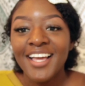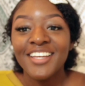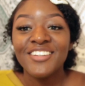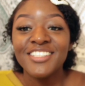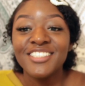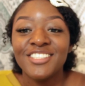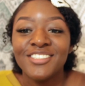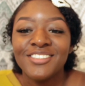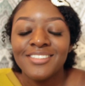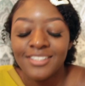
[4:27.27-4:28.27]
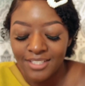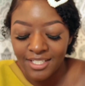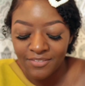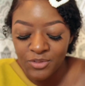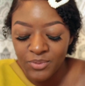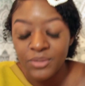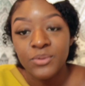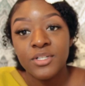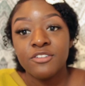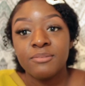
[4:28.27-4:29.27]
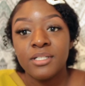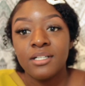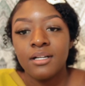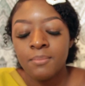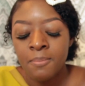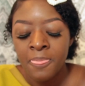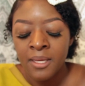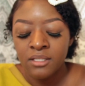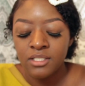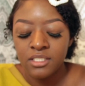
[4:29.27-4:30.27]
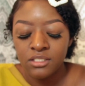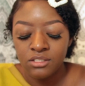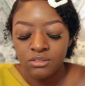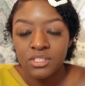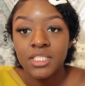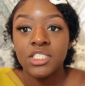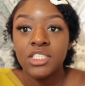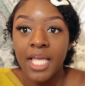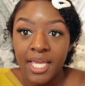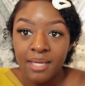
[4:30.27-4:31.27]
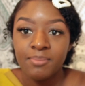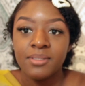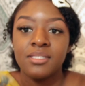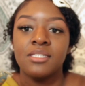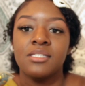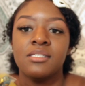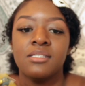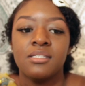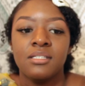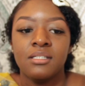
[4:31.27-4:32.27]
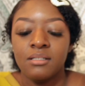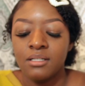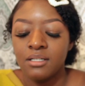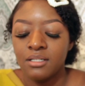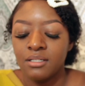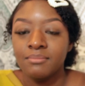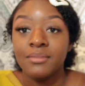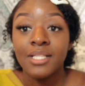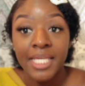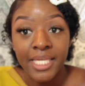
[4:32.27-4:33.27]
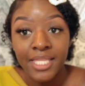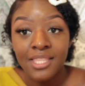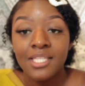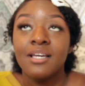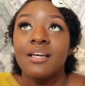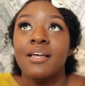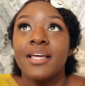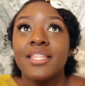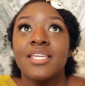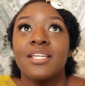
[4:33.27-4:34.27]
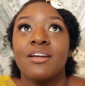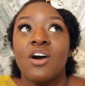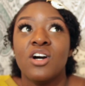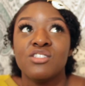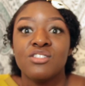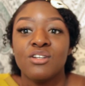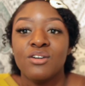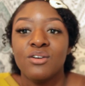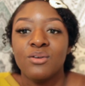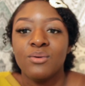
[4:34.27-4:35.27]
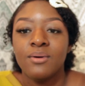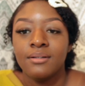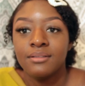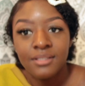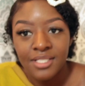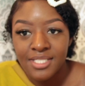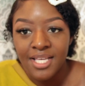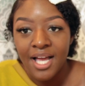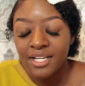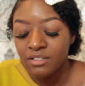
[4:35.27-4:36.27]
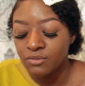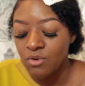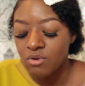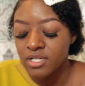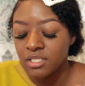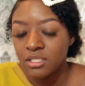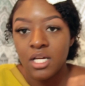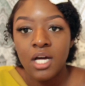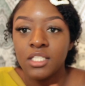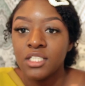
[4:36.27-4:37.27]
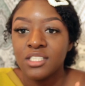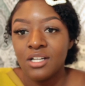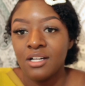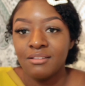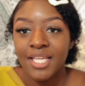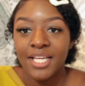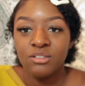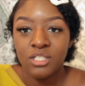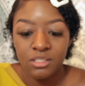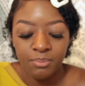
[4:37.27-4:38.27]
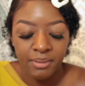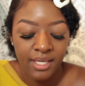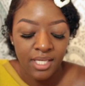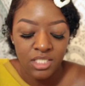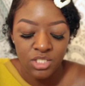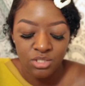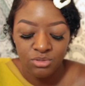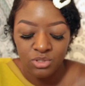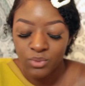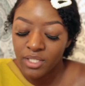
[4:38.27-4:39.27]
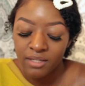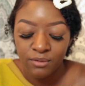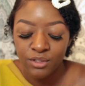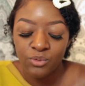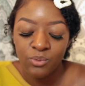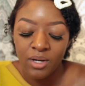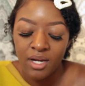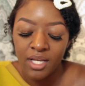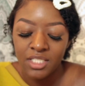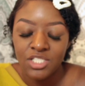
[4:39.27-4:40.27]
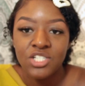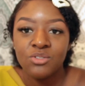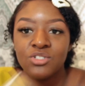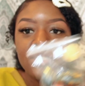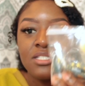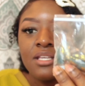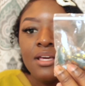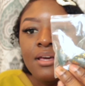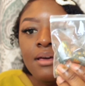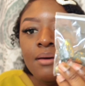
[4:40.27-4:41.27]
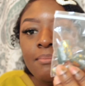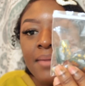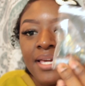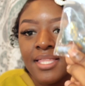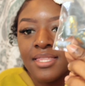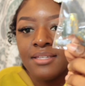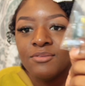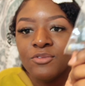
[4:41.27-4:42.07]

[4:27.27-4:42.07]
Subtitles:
You get to choose, so like if you want to order from her, you get to choose the shape, the length, and then also the design, of course, the colors, all of that. You get to pick and choose whatever you want, and she'll just make them